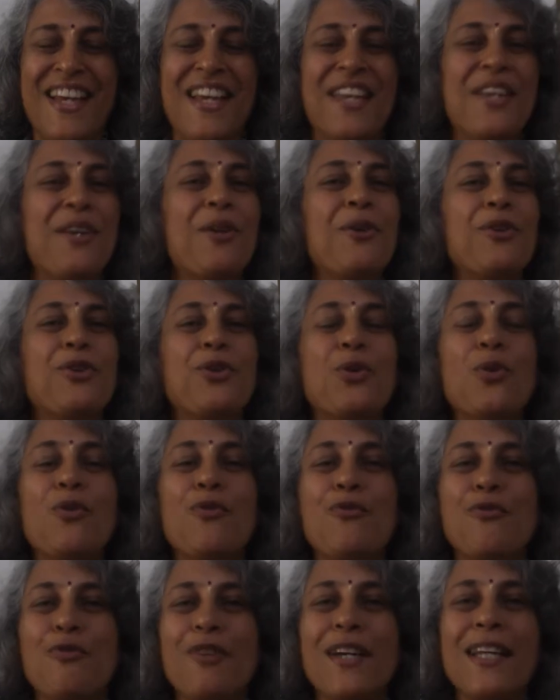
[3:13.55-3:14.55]
You
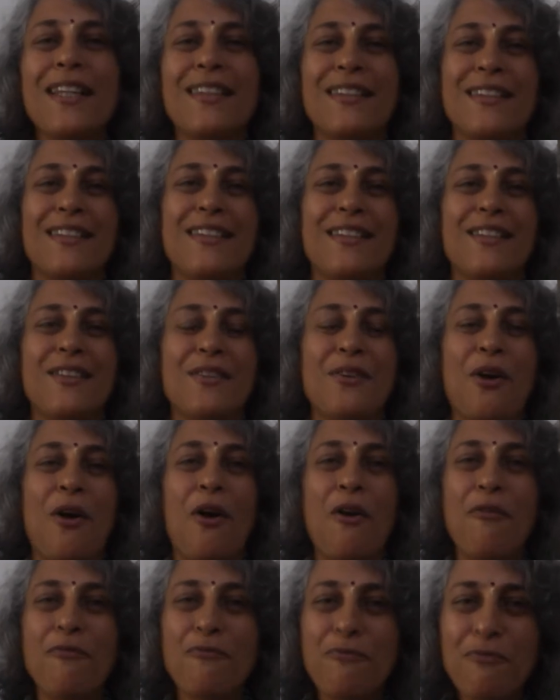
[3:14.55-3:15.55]
will
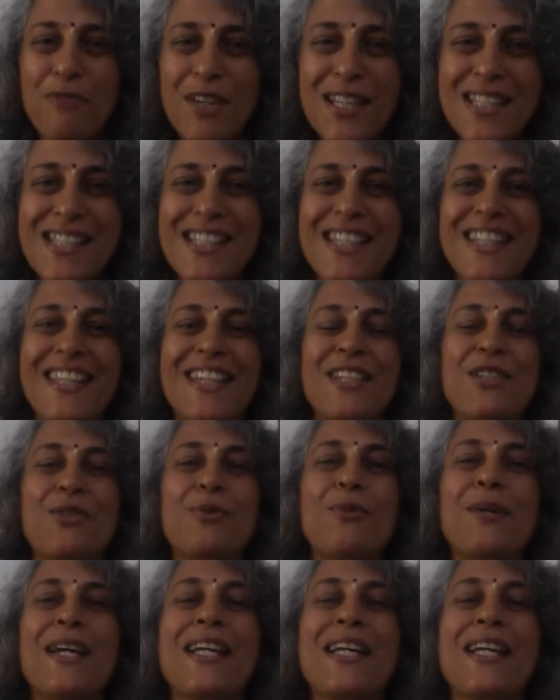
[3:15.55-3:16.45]
obviously do